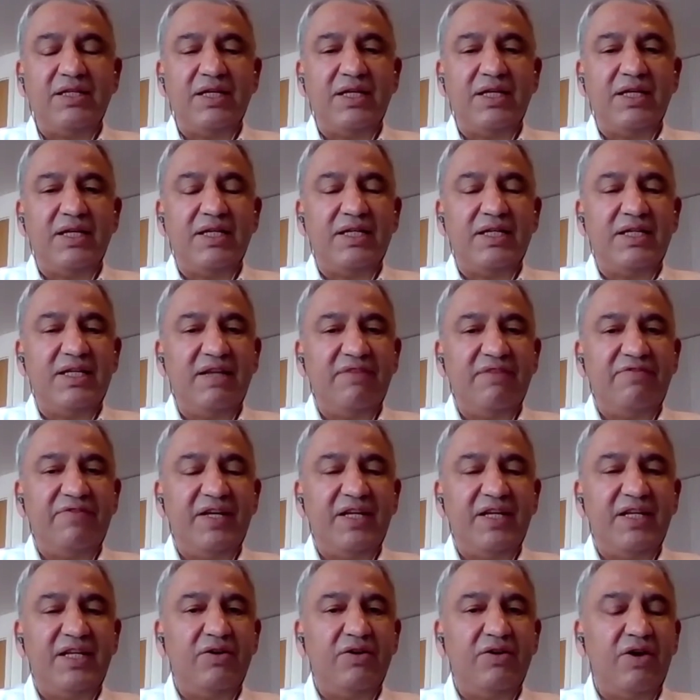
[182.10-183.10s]

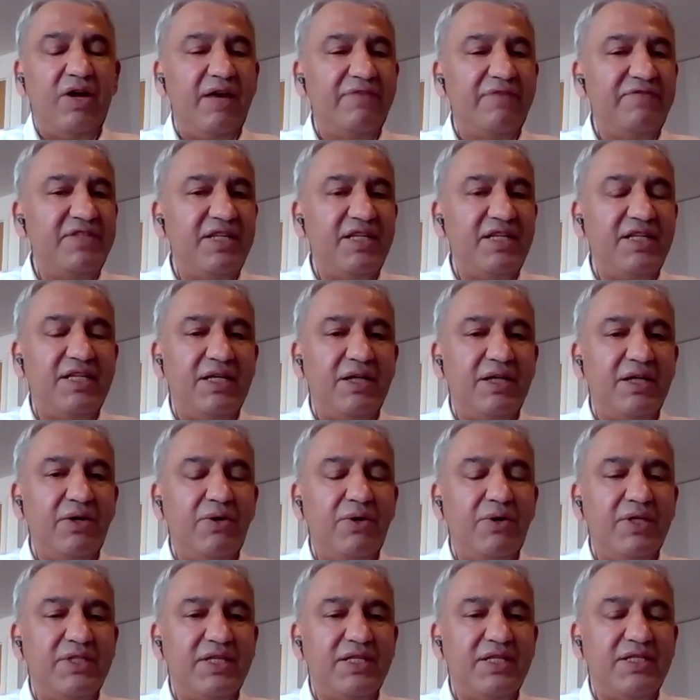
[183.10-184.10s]
DFID, or
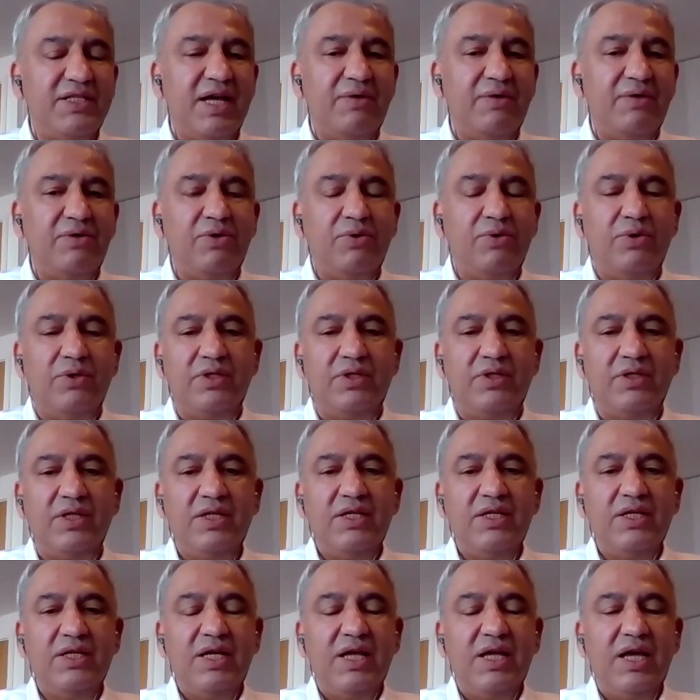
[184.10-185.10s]
FCDO, as it's now called,
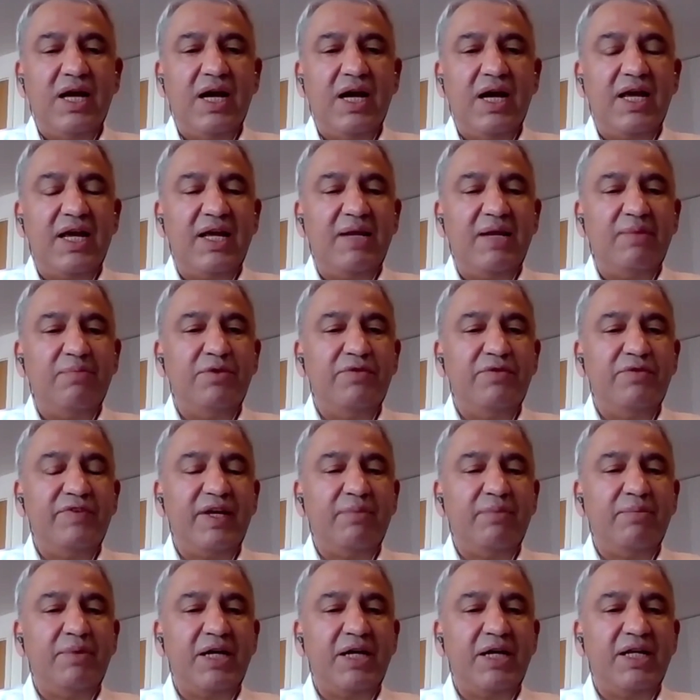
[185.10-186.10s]
in
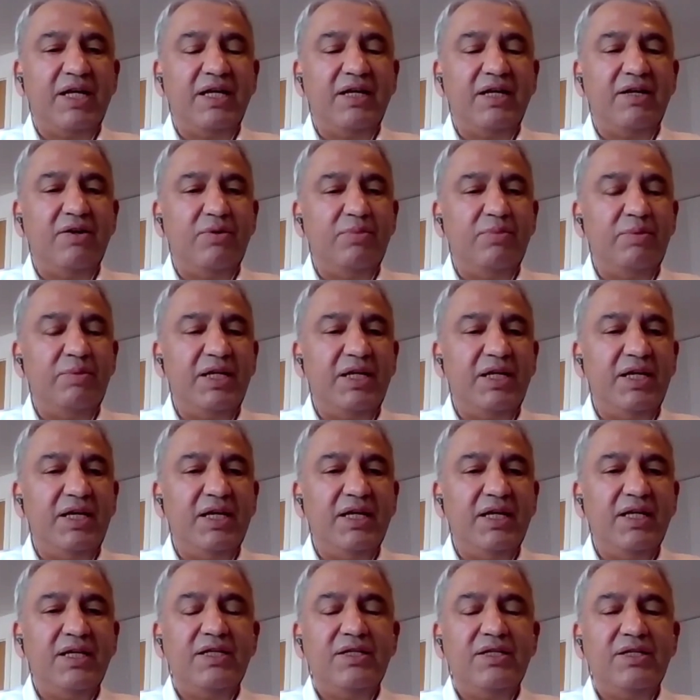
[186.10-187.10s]
moving money
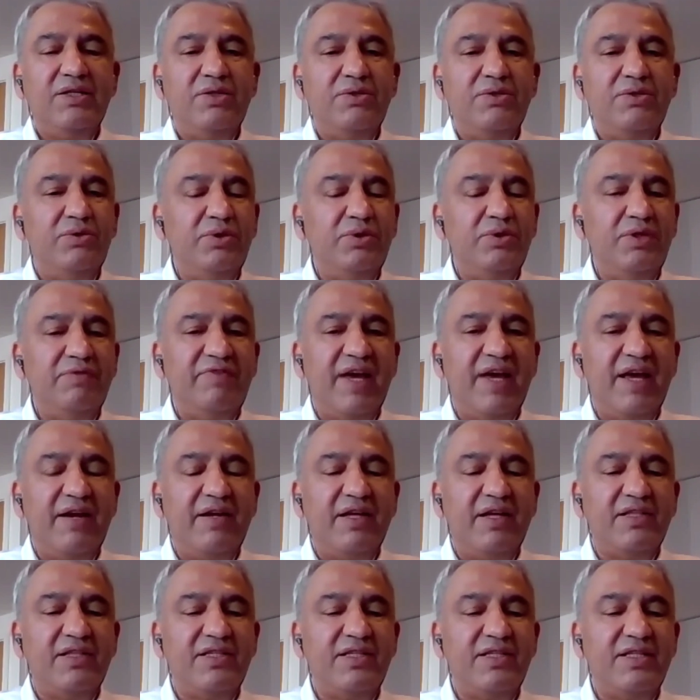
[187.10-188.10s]
globally to the
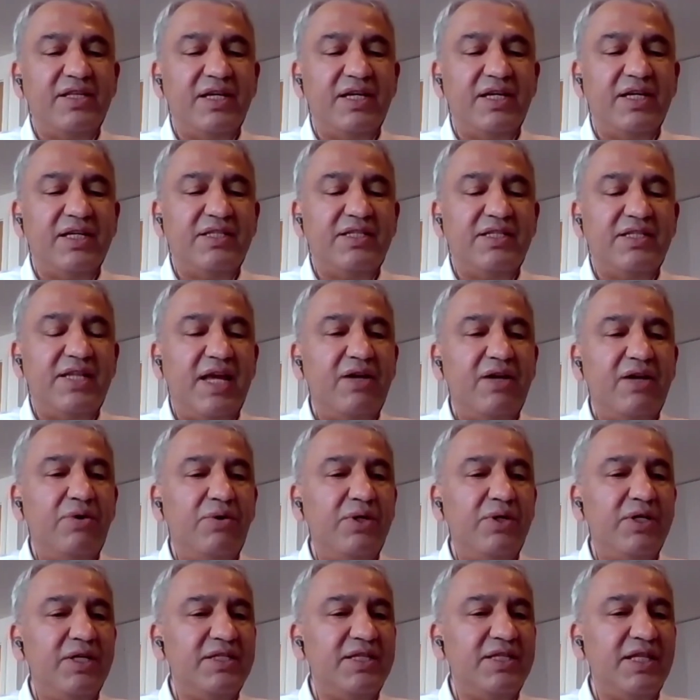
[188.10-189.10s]
various
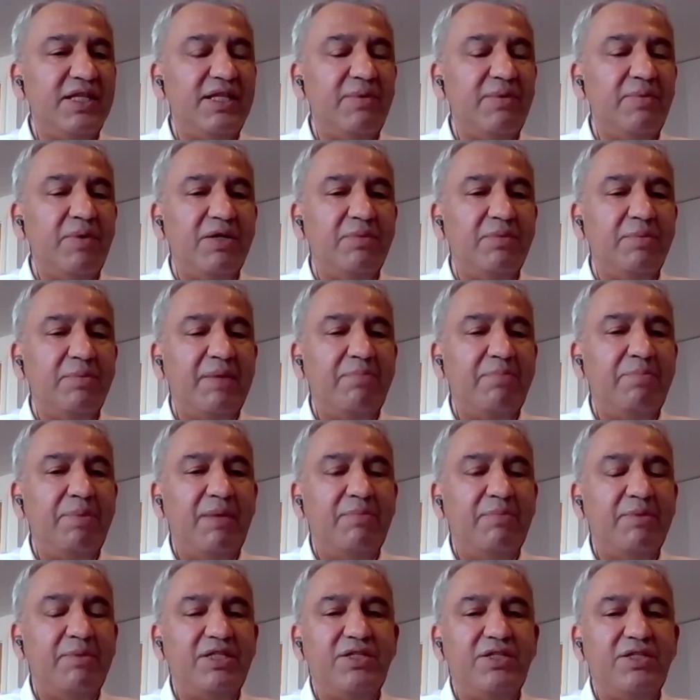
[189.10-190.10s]
stakeholders that they want to make
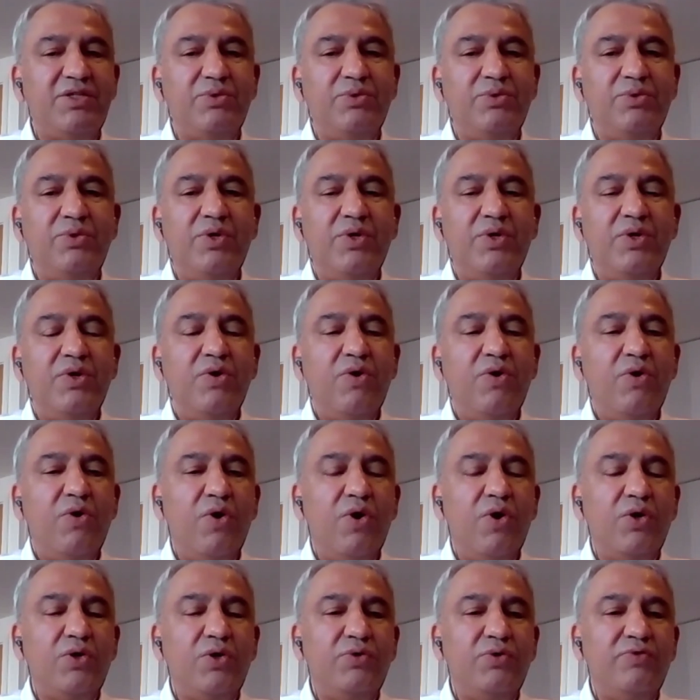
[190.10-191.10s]
payments to,
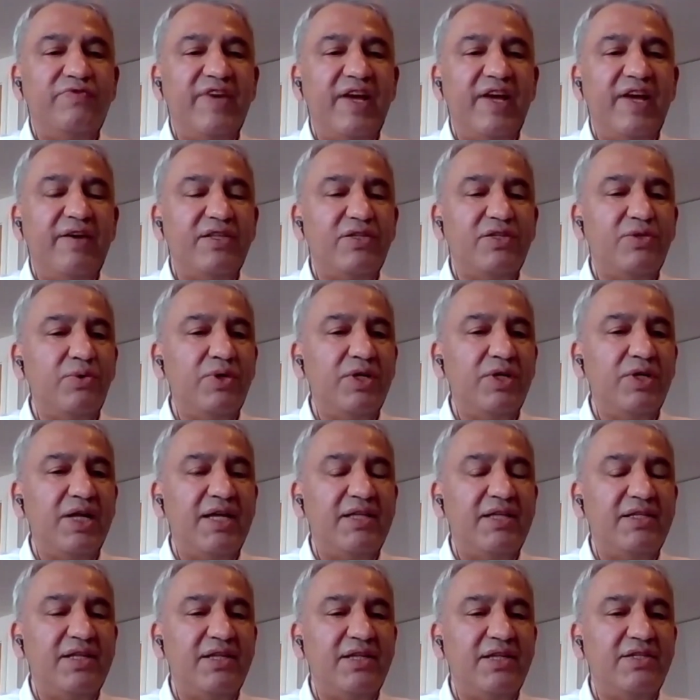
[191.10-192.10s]
or to various
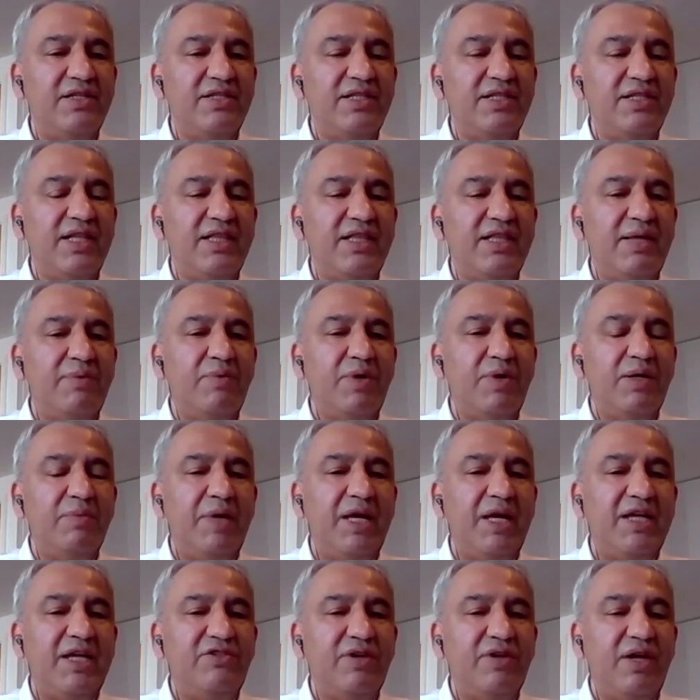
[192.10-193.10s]
organizations that they want to
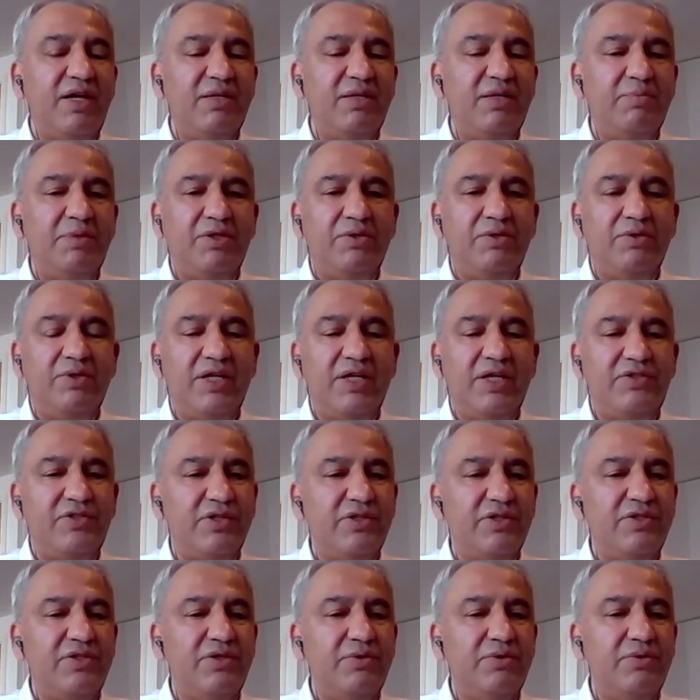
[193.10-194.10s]
make charitable
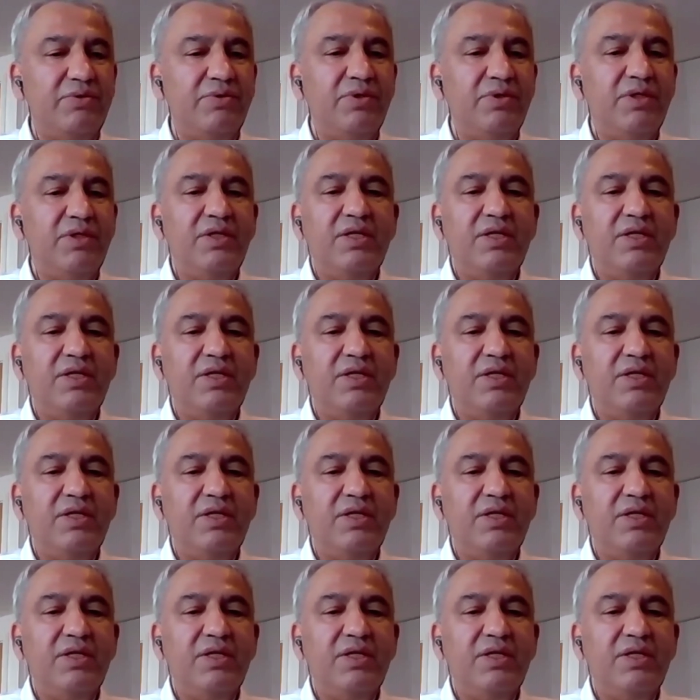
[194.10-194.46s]
donations to.